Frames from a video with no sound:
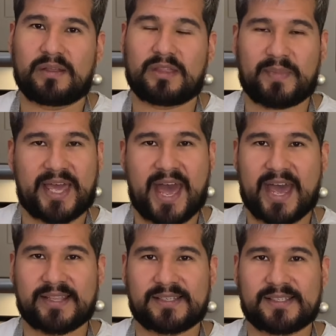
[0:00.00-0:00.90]
the
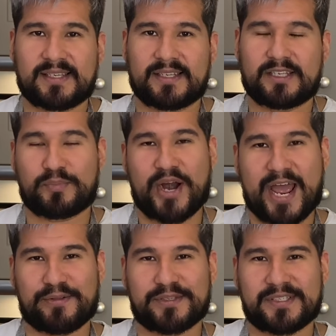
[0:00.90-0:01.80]
McCanns, the
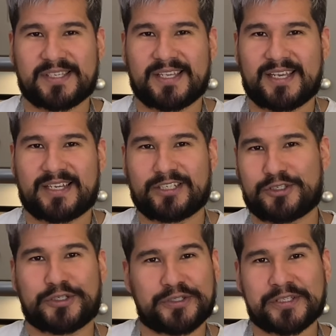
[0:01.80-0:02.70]
Browns and the
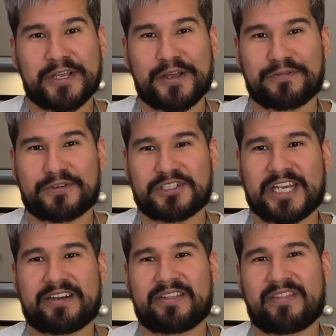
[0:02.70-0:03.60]
Toots for
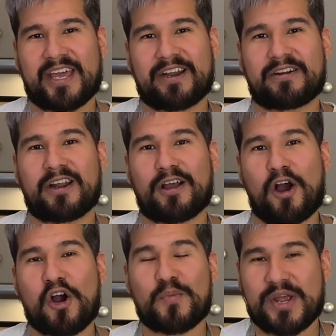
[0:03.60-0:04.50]
sharing their
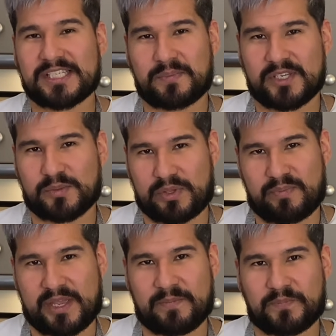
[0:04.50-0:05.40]
home recipes with
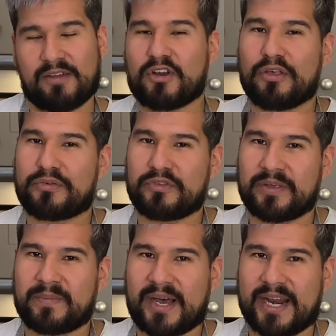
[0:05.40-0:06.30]
me. I've gone through
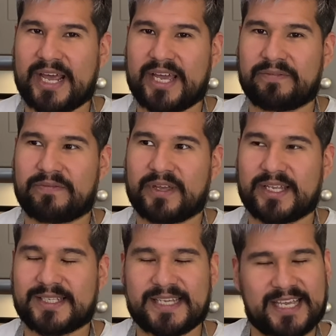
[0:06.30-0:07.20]
them and I've
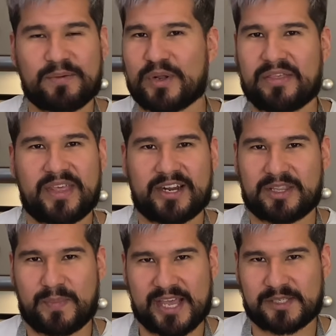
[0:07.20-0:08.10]
taken what I think are
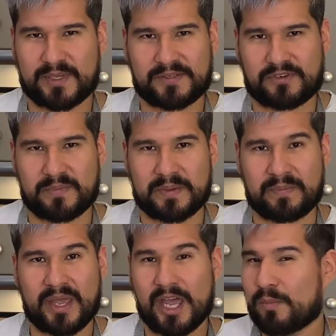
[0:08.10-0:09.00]
the best bits from
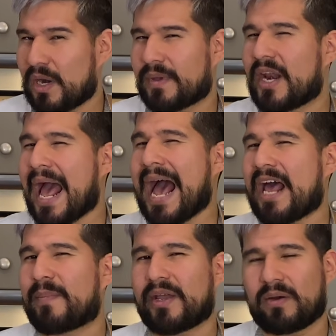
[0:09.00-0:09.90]
them, but I'm going to
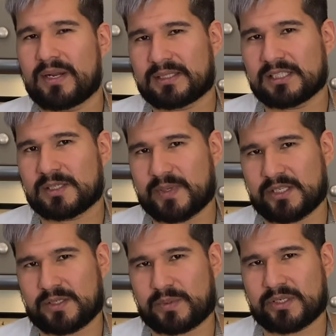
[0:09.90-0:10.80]
add my own little spin
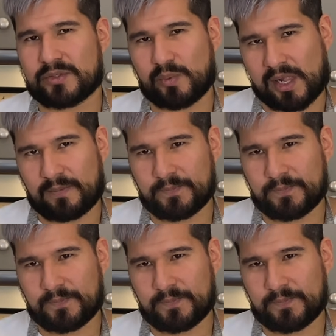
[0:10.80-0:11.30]
to it as well.